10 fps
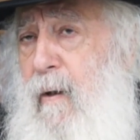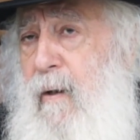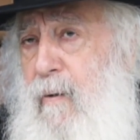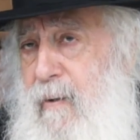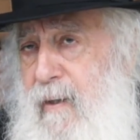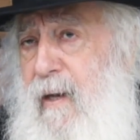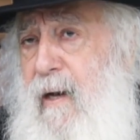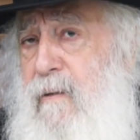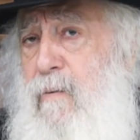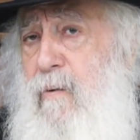And dear
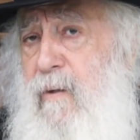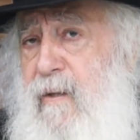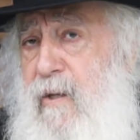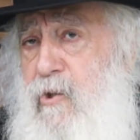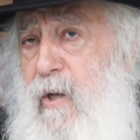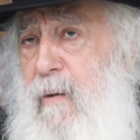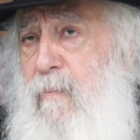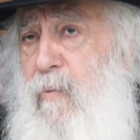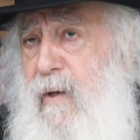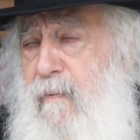Ratzon that
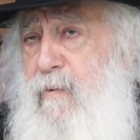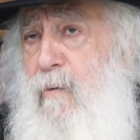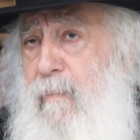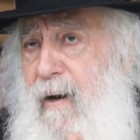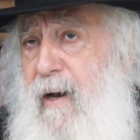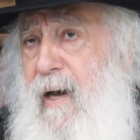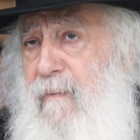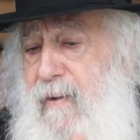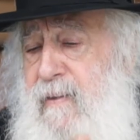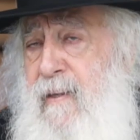Hashem will give you bracha
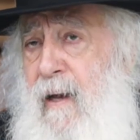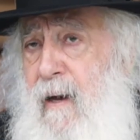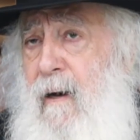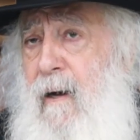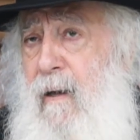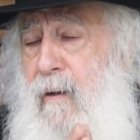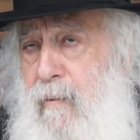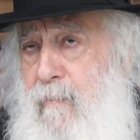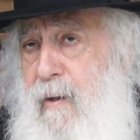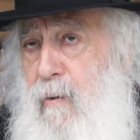v'etzlacha,
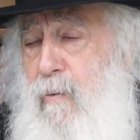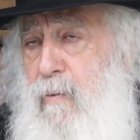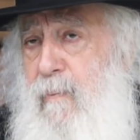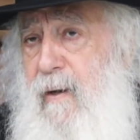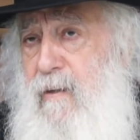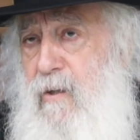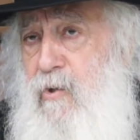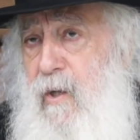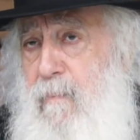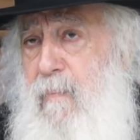bri'ut v'et
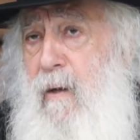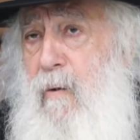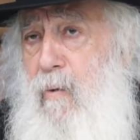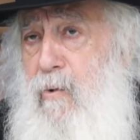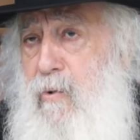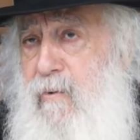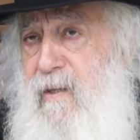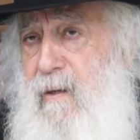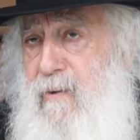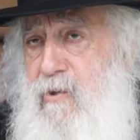Hashem. We should
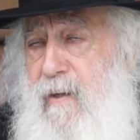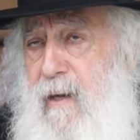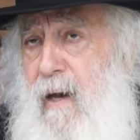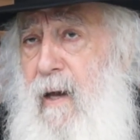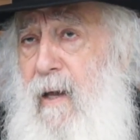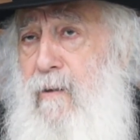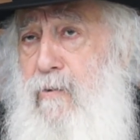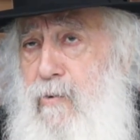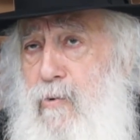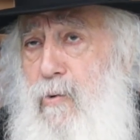see
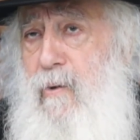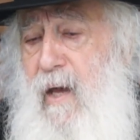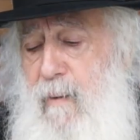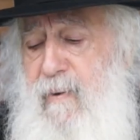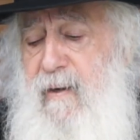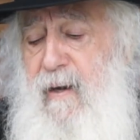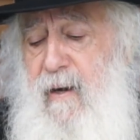Mashiach soon. Amen.